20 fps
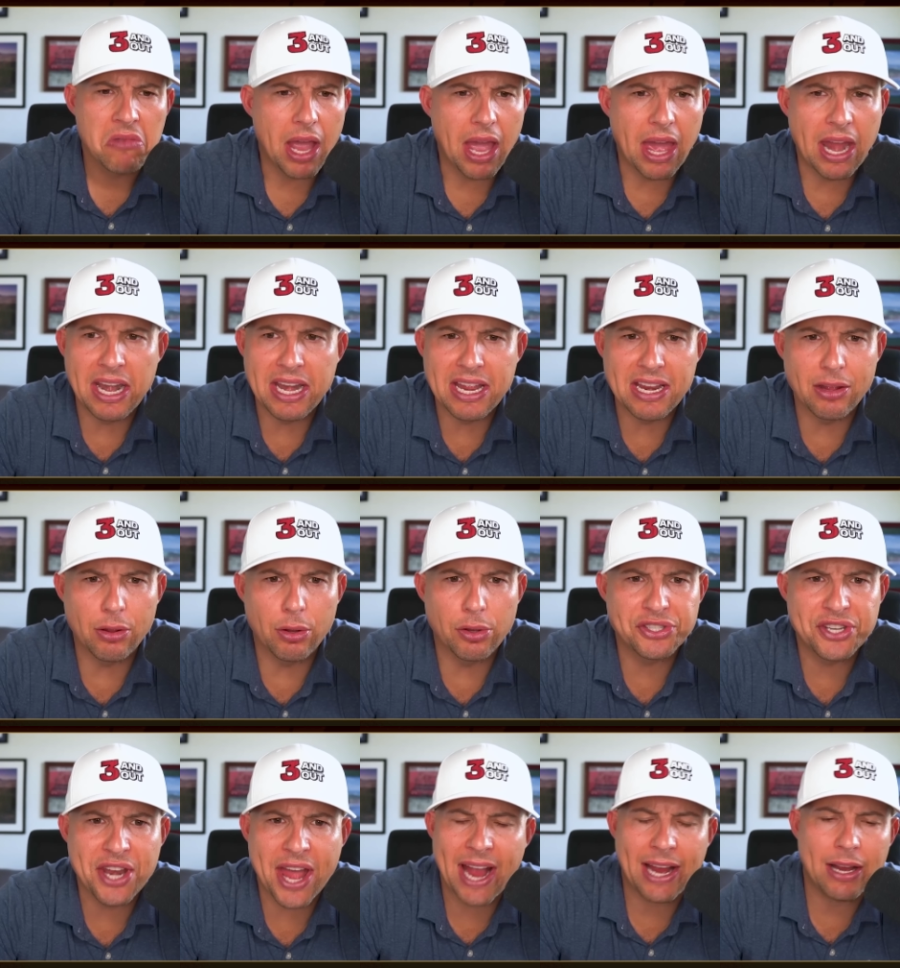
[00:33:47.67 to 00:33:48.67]
and I need a little
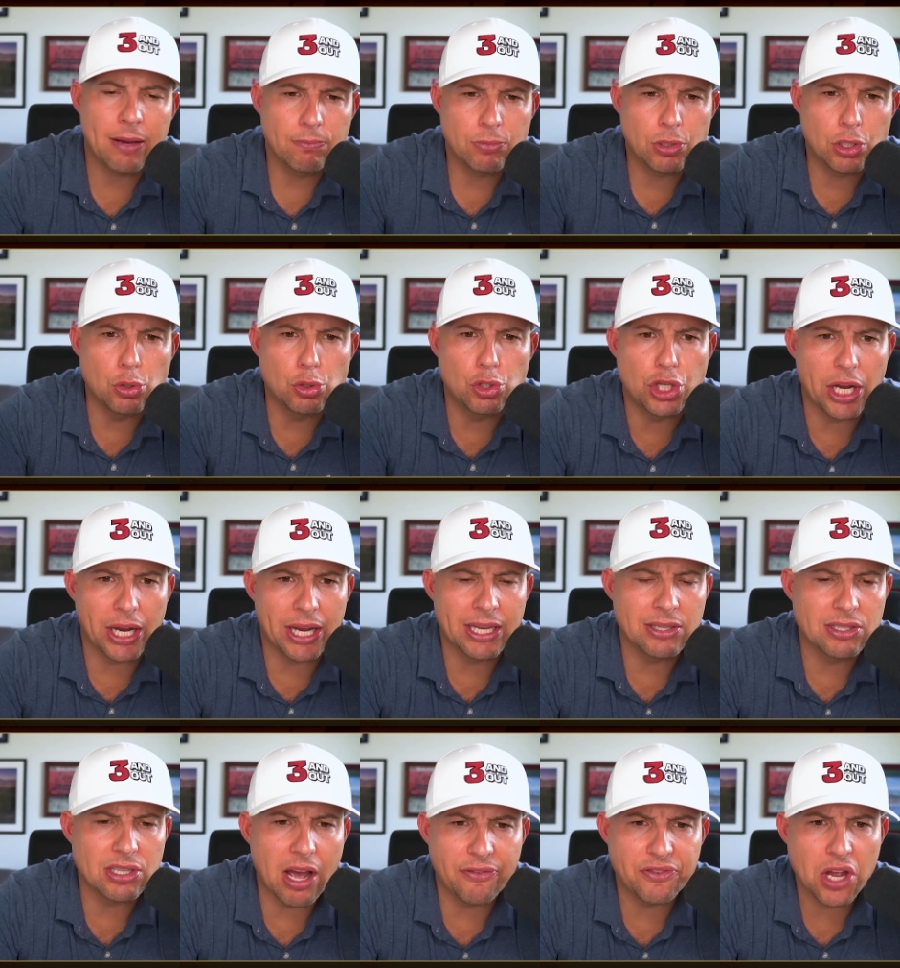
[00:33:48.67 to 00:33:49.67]
snack, two chicken
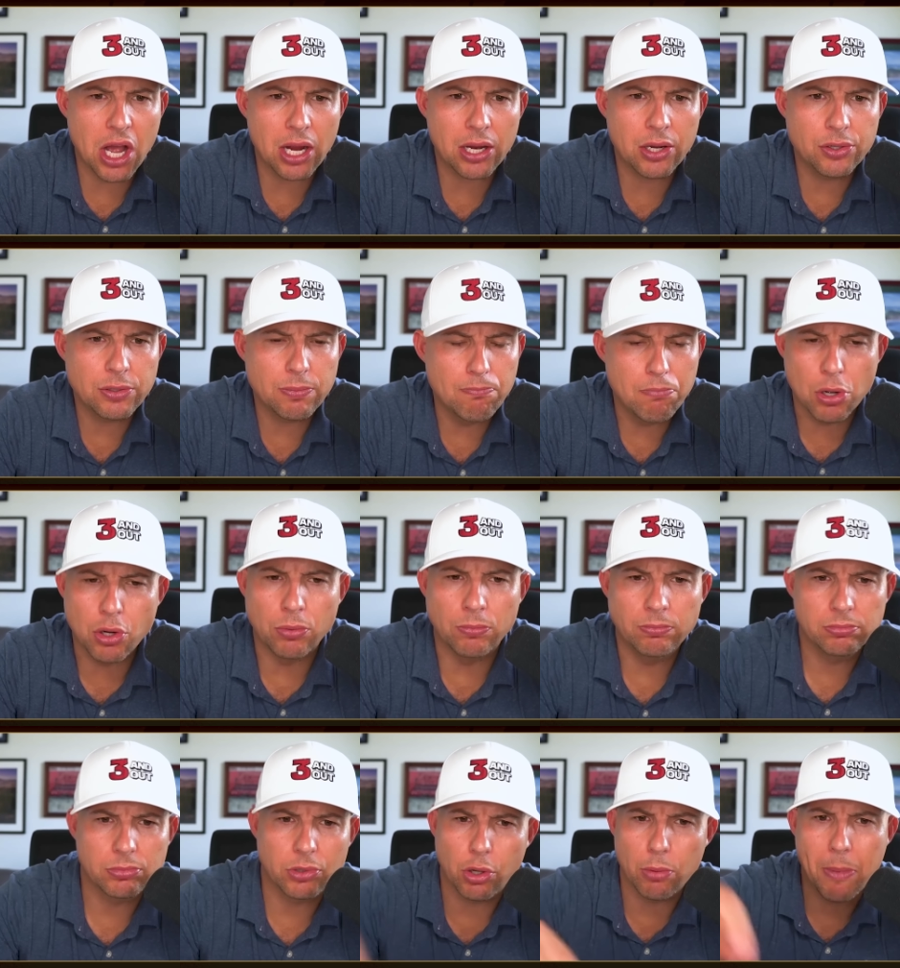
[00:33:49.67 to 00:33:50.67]
soft tacos, boom,
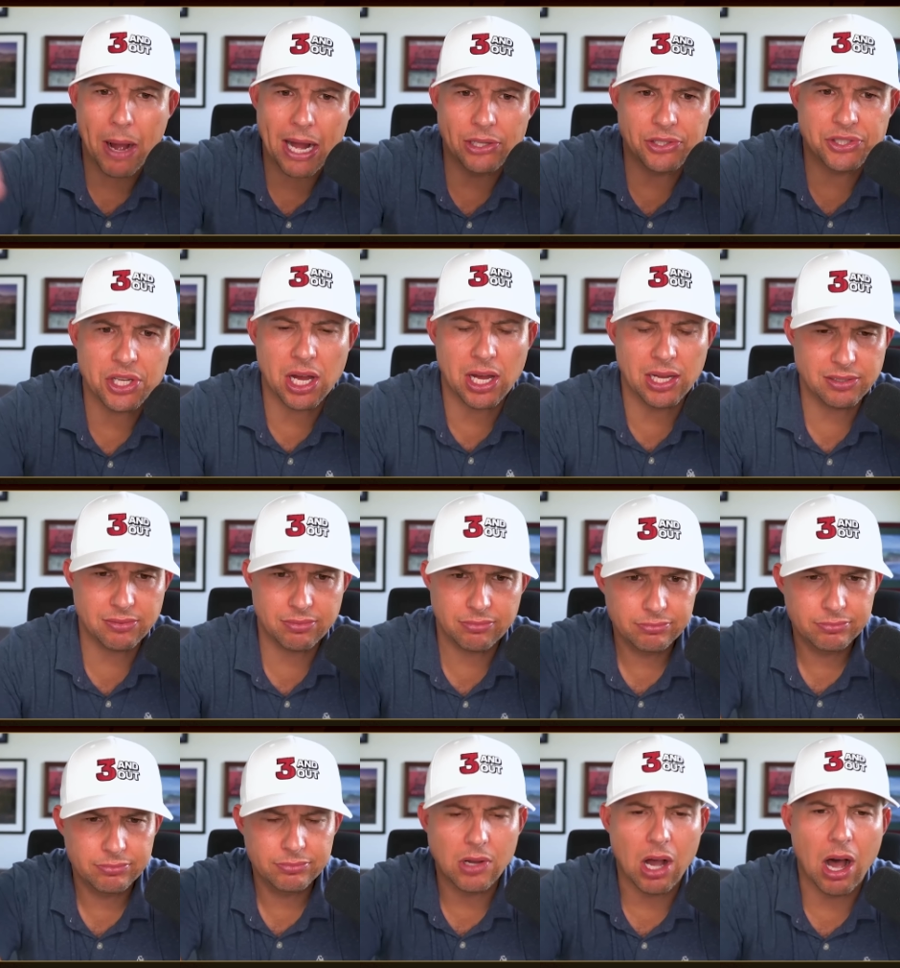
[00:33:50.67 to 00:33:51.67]
a little mild sauce,
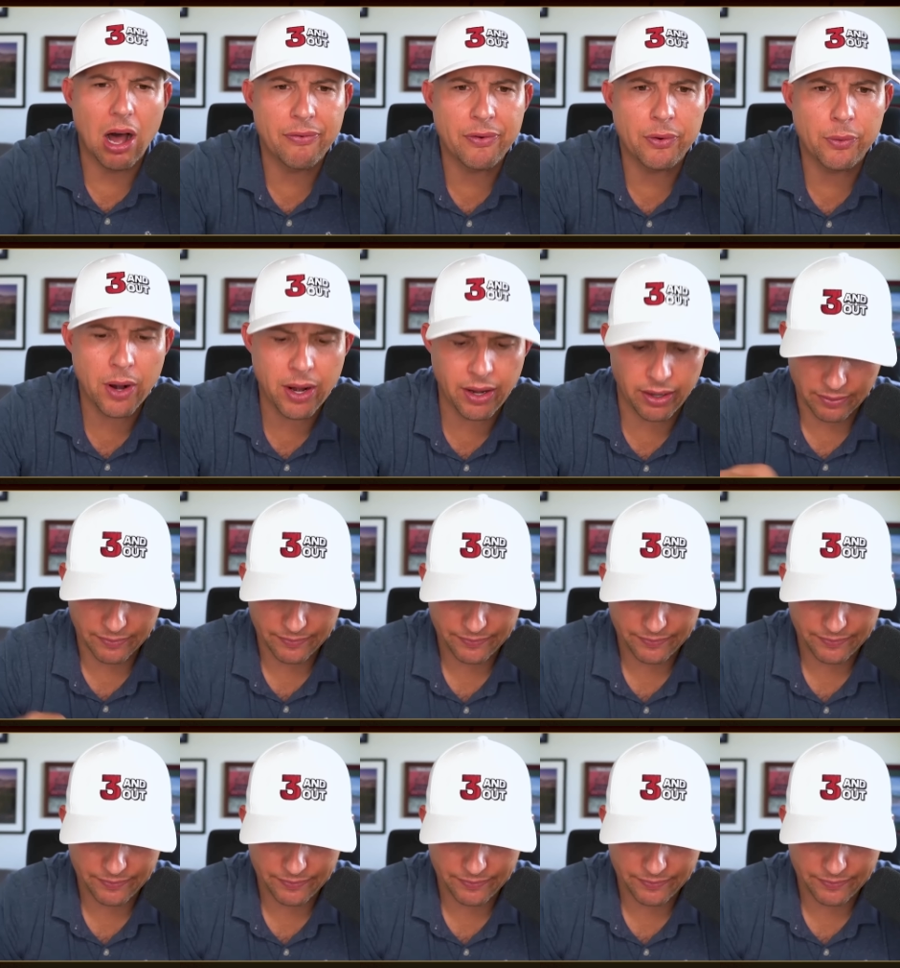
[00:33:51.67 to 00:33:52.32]
off and running.